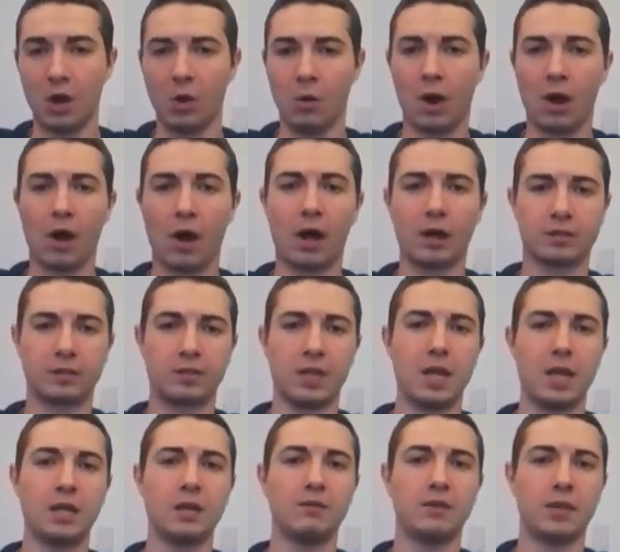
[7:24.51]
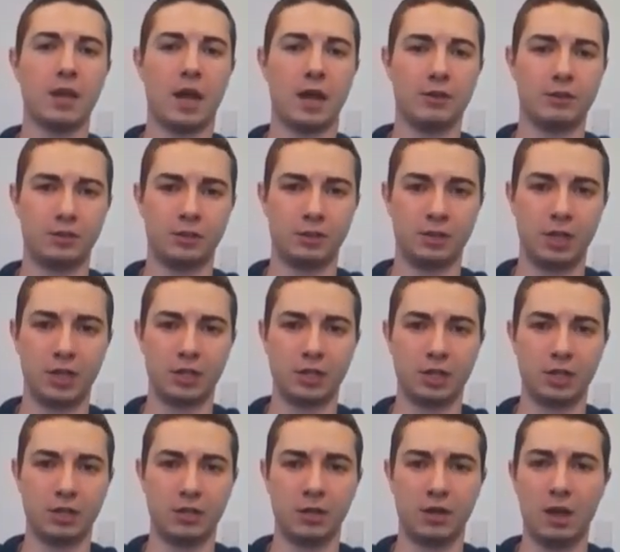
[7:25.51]
While oxidative
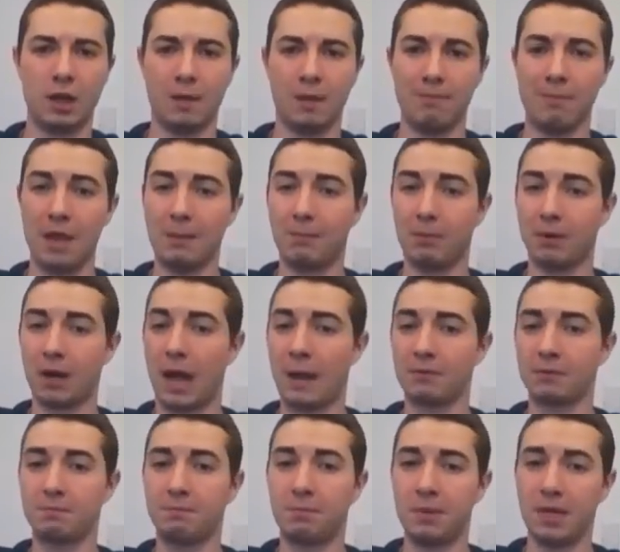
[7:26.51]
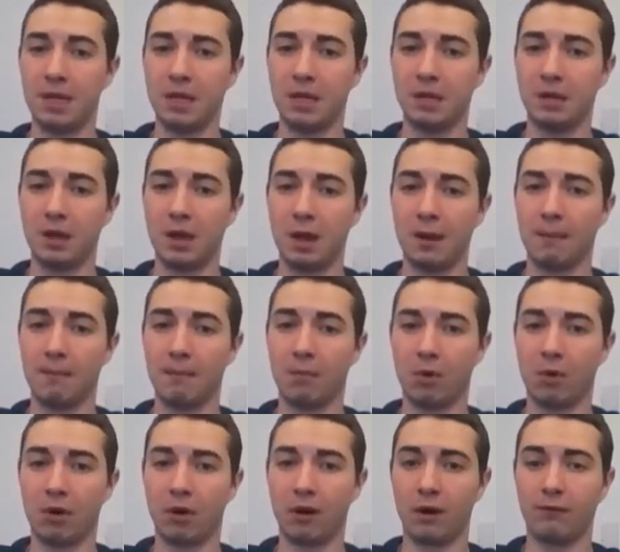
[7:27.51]
dehydrogenation may perhaps be
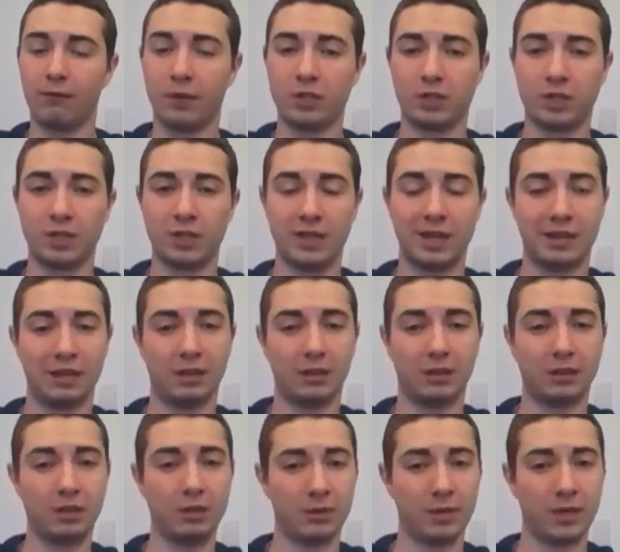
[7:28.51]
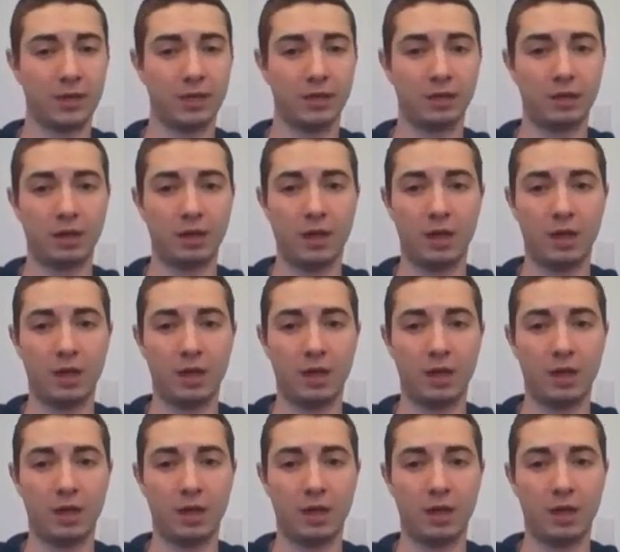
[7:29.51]
more efficient in theory,